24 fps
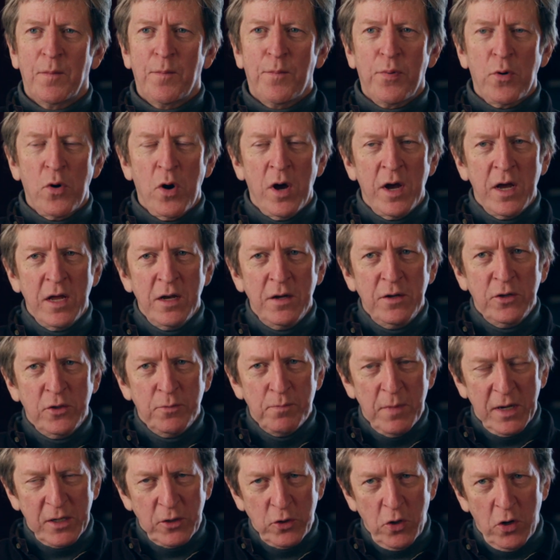Brian
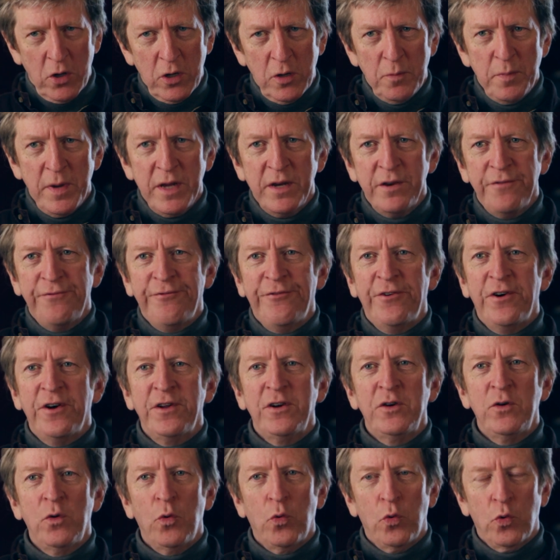Macdonald made it
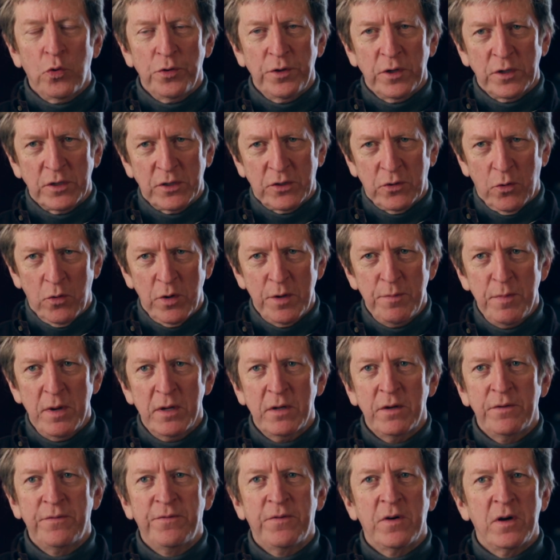fun, or the story made
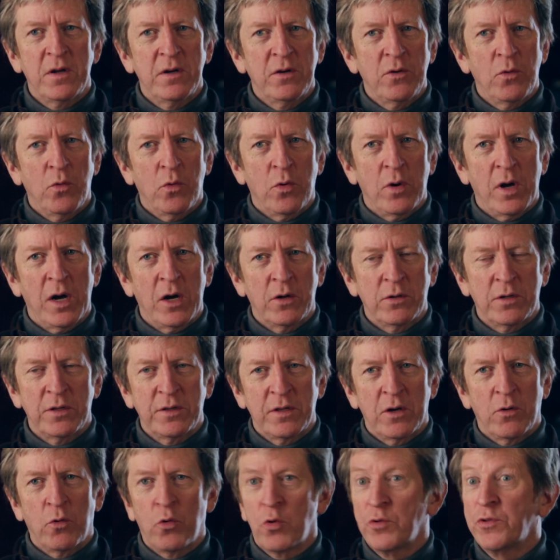it fun, or how did
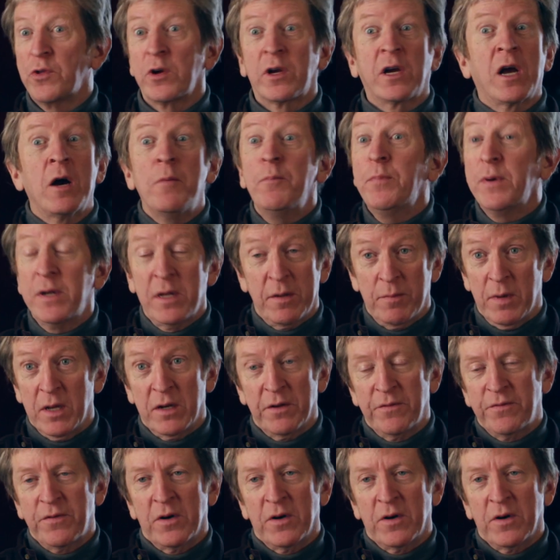that, or the company made it